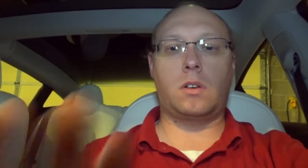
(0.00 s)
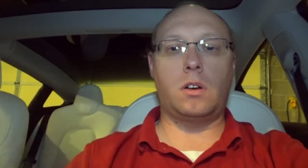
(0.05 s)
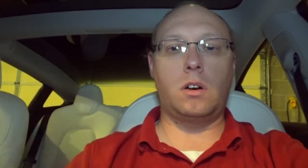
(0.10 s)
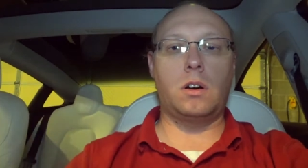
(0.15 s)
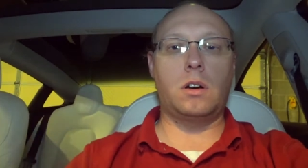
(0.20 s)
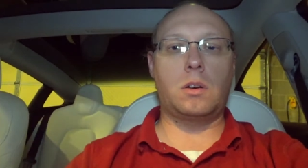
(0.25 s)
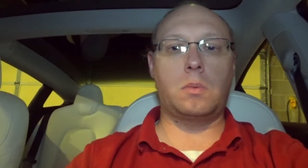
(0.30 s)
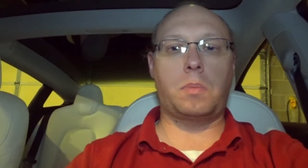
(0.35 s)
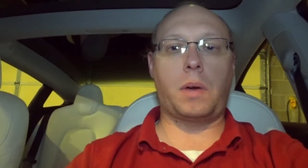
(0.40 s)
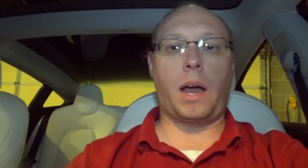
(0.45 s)

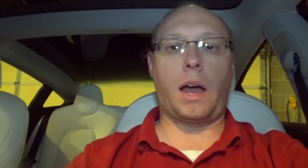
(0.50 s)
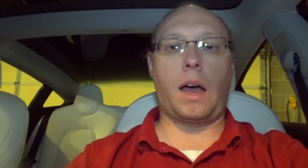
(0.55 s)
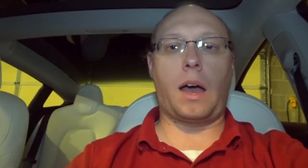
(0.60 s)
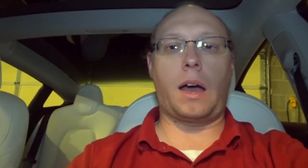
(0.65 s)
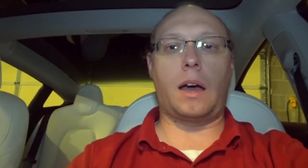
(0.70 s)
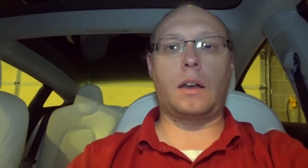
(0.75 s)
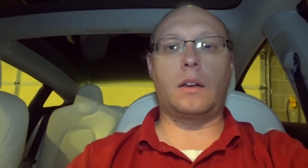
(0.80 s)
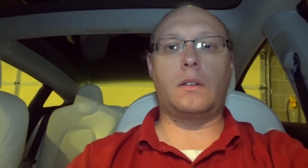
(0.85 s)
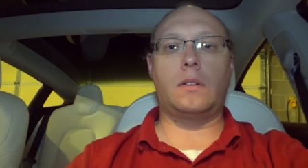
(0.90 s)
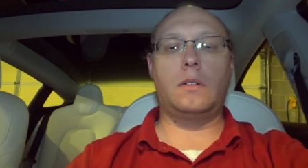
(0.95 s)
good or
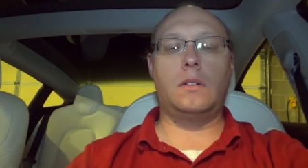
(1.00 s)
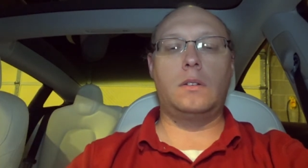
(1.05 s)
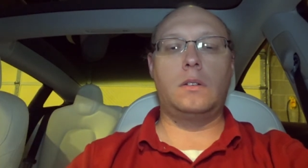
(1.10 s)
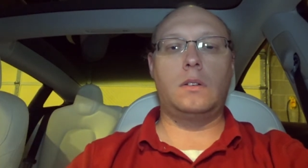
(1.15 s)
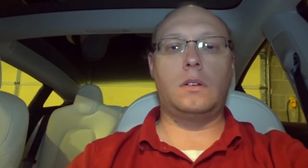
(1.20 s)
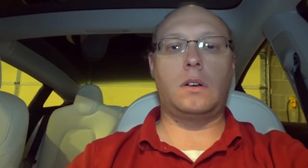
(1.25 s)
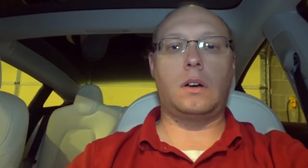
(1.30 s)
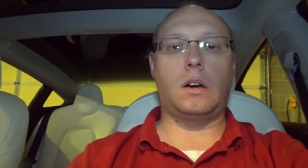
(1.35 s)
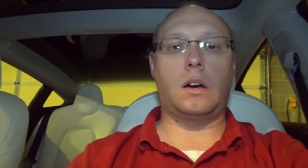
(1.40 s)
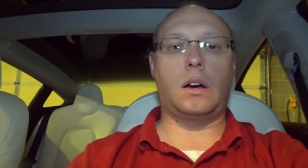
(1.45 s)
bad.
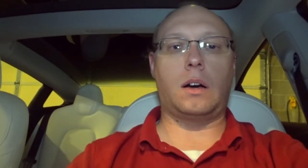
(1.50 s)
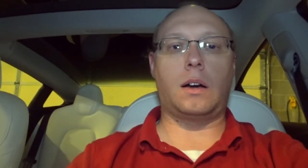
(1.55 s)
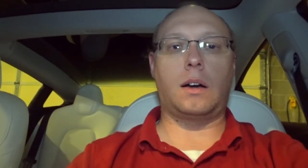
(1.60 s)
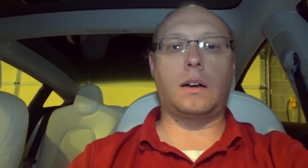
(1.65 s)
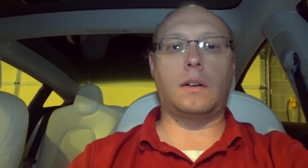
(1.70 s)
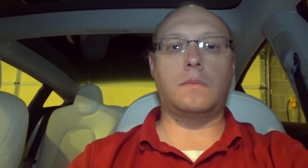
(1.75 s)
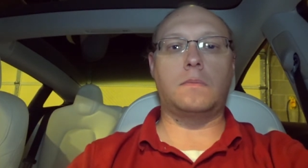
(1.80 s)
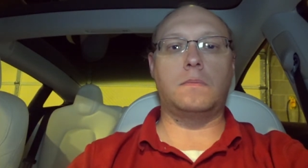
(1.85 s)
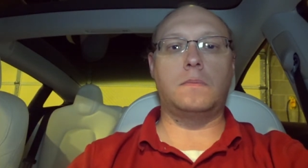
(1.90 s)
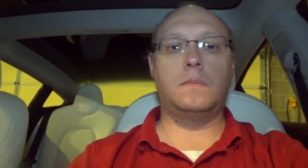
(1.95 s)

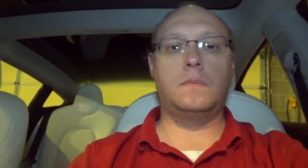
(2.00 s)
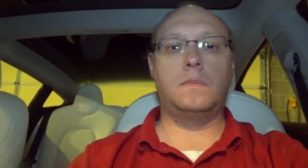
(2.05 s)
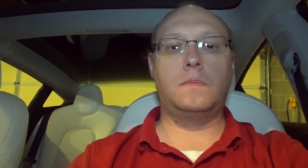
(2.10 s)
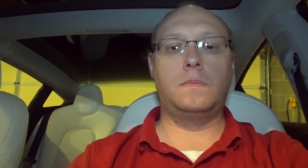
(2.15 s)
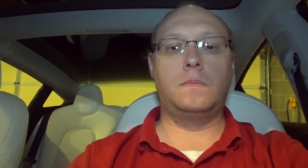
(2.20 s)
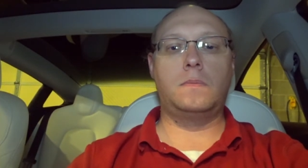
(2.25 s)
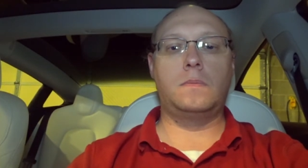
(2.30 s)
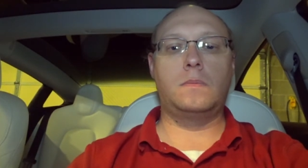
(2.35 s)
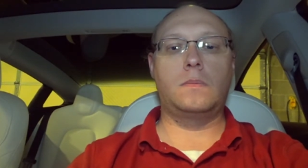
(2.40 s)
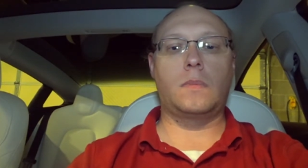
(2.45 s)

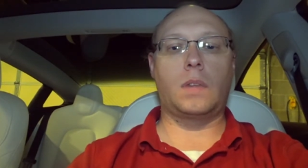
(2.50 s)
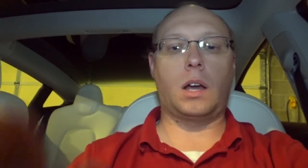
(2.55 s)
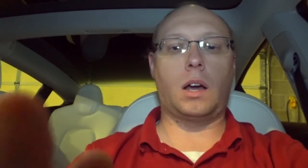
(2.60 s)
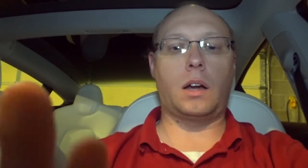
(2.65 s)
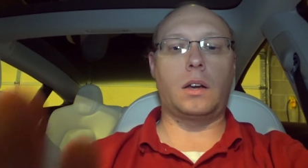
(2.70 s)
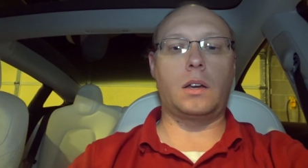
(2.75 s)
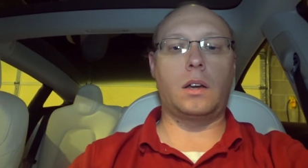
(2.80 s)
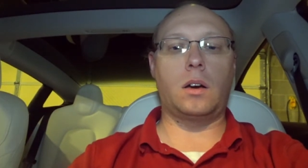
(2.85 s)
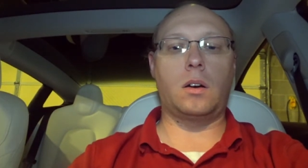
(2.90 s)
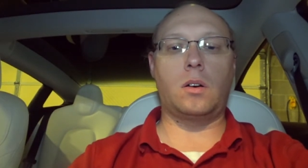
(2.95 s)

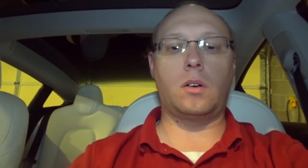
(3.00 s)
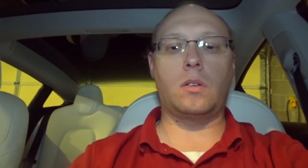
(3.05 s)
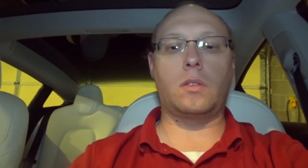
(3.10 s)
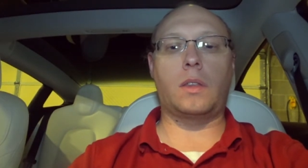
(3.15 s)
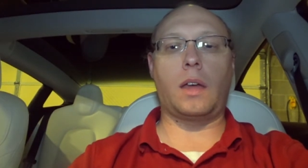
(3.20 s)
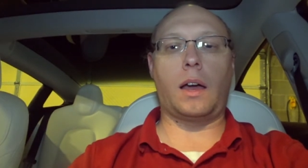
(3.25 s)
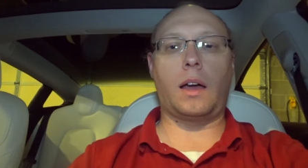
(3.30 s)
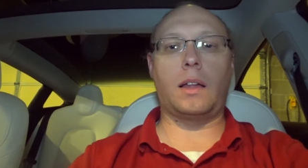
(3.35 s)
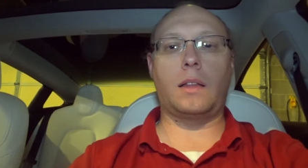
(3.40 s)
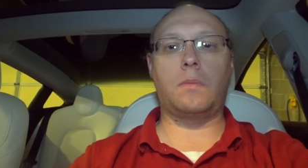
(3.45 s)
I know
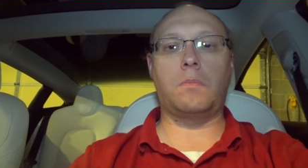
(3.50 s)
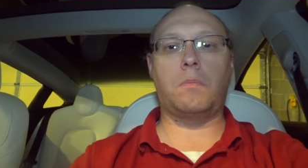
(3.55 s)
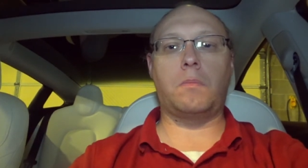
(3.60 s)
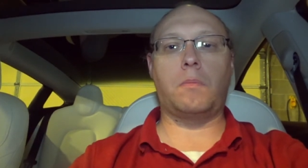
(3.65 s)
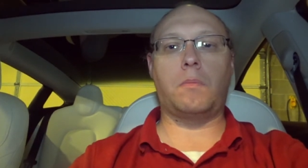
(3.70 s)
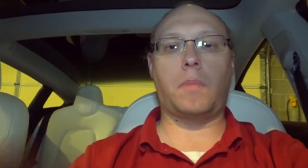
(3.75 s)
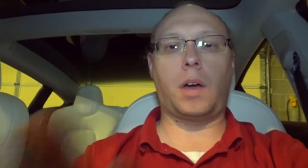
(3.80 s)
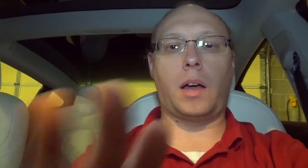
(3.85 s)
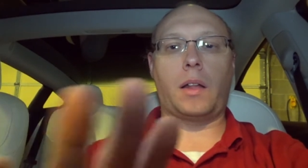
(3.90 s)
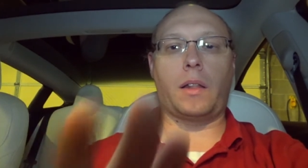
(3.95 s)
that
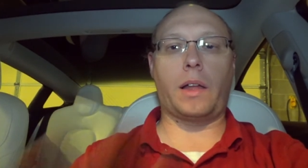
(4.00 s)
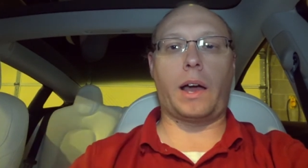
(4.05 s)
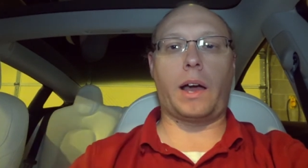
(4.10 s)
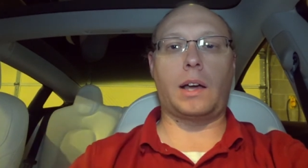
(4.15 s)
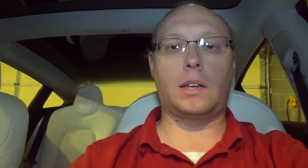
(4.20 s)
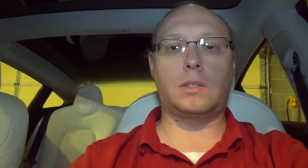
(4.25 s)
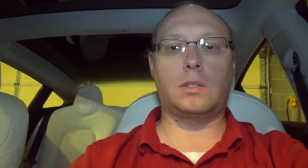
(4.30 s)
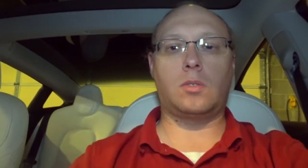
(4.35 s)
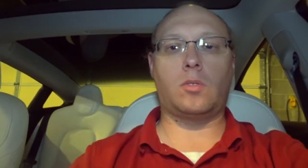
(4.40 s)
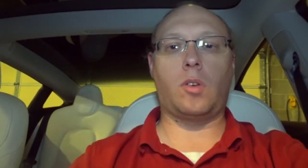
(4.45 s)
my
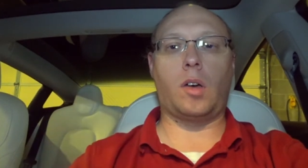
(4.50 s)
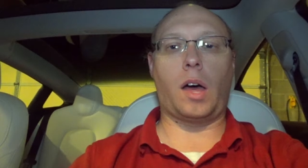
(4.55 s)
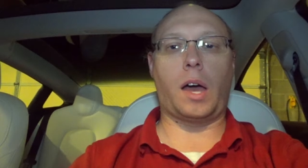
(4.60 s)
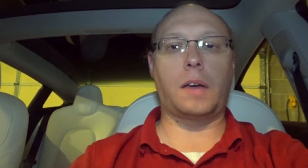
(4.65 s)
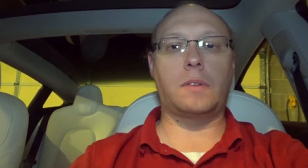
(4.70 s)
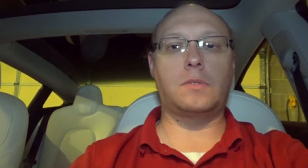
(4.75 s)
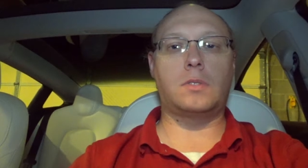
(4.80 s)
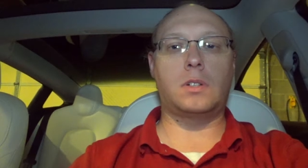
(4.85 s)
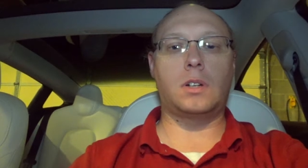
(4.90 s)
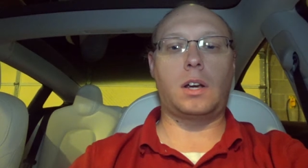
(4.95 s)
last
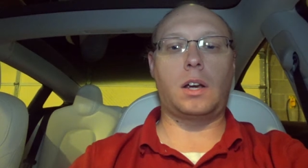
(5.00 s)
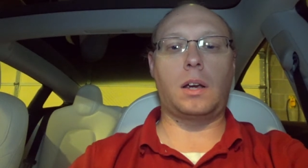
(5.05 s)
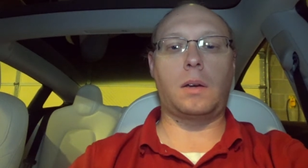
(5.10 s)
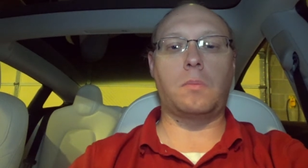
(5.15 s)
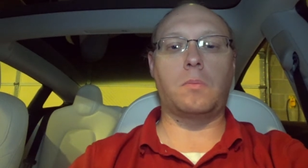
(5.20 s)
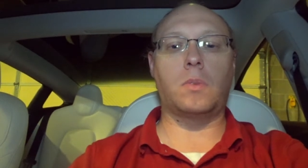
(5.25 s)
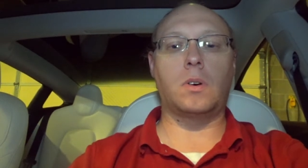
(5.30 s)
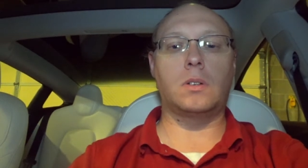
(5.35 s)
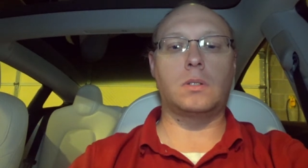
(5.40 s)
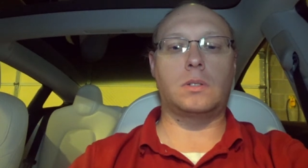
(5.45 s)
live
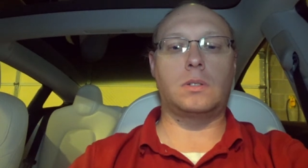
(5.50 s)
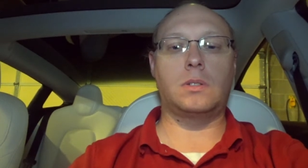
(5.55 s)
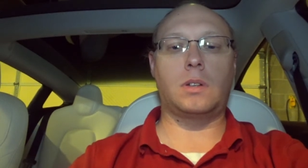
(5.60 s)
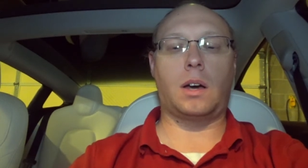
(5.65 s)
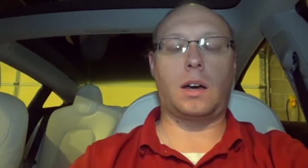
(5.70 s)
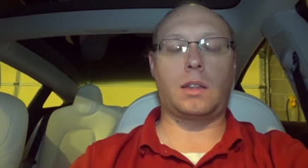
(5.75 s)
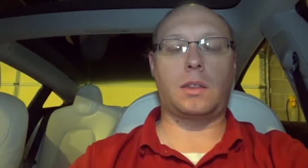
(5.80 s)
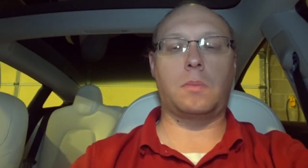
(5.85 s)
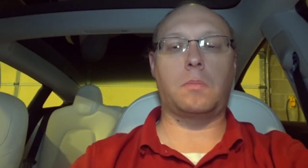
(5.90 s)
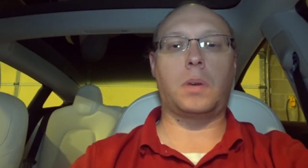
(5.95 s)
stream was
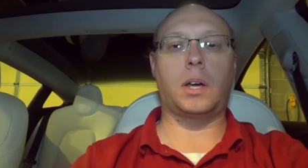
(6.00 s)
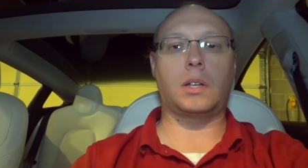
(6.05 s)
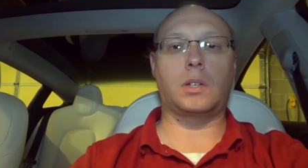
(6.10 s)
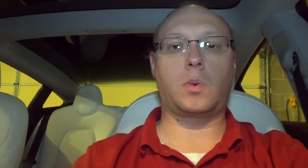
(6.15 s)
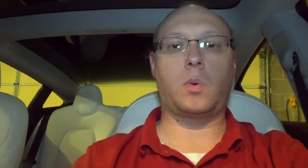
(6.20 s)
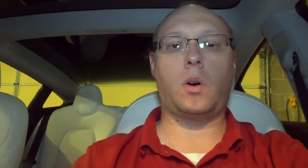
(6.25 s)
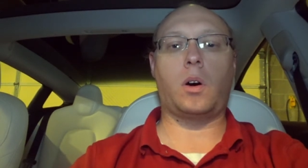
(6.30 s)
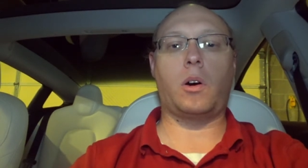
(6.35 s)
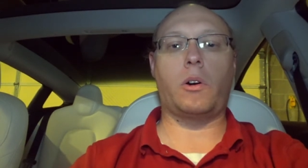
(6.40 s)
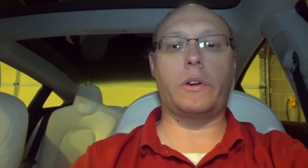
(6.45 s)
not the best
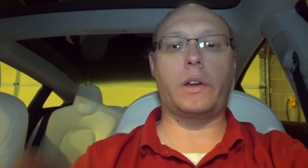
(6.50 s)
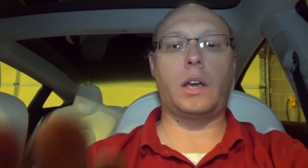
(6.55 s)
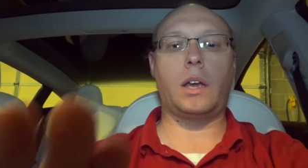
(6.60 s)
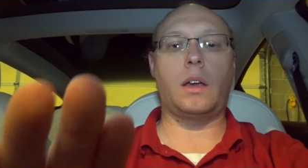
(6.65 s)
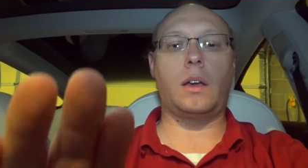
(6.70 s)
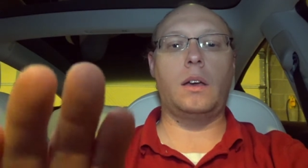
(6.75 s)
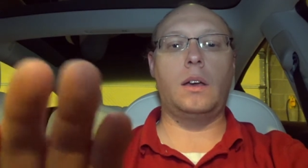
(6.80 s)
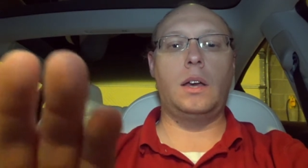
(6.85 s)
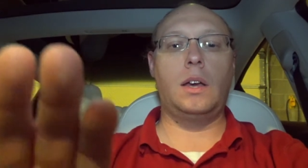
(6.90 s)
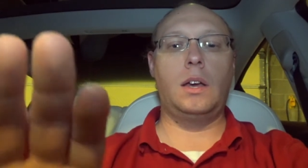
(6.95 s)

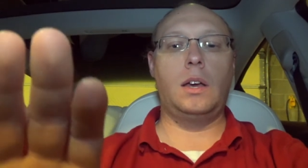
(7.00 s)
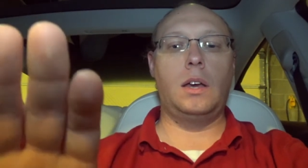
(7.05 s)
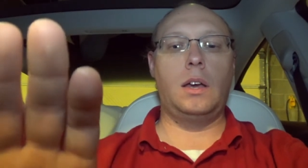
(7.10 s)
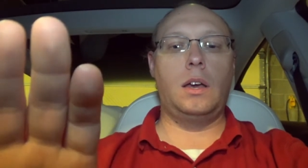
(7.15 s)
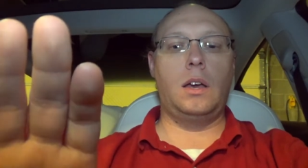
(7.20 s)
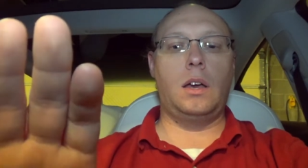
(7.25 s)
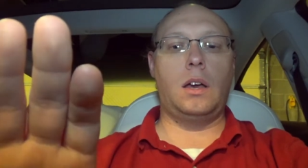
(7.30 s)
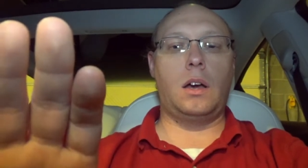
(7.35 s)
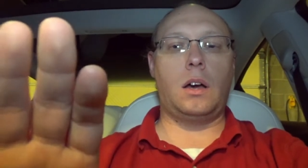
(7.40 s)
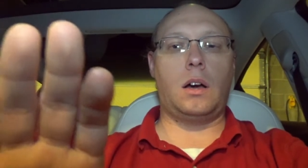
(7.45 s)
quality.
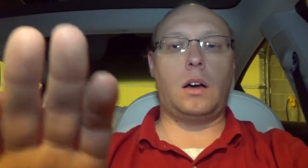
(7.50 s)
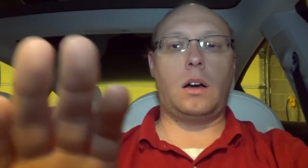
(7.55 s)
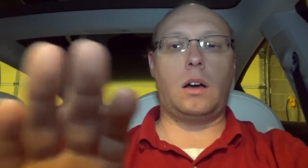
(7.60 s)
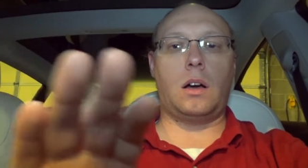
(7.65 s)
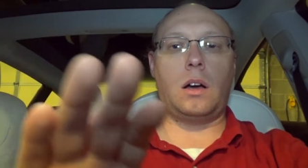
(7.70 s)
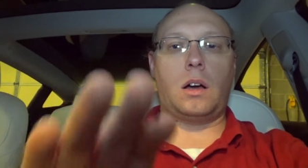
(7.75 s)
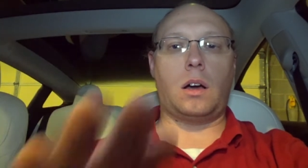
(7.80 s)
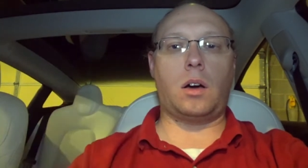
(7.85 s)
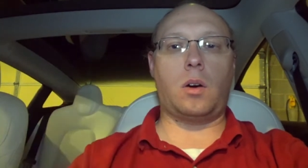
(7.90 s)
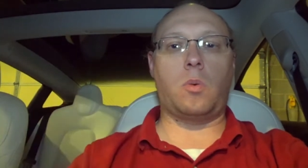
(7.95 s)

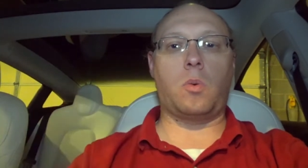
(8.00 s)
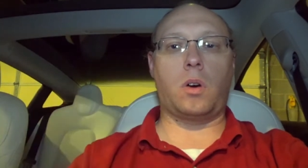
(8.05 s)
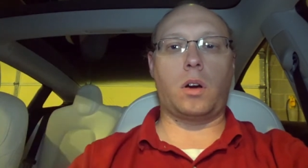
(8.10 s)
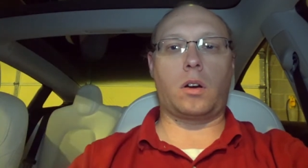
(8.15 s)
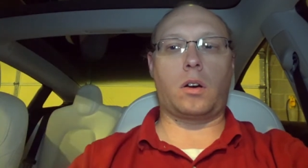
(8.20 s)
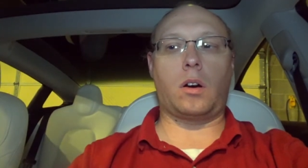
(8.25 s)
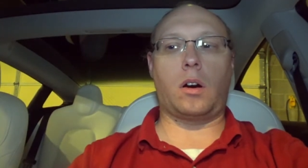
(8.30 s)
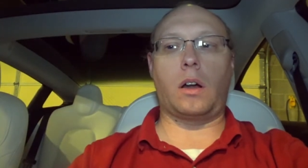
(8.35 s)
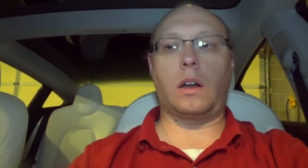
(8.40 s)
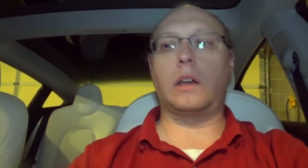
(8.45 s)
I'll
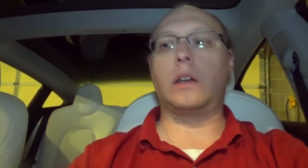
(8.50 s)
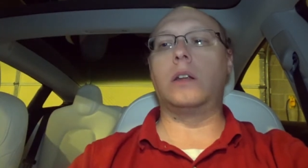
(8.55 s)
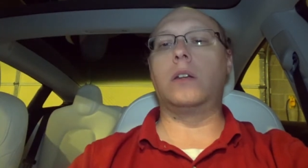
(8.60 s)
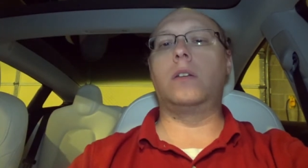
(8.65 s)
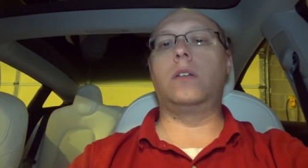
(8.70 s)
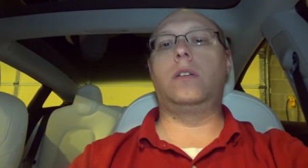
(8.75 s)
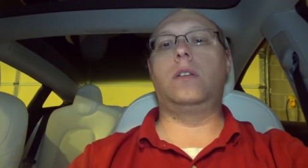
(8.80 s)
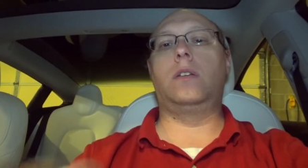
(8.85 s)
work on it.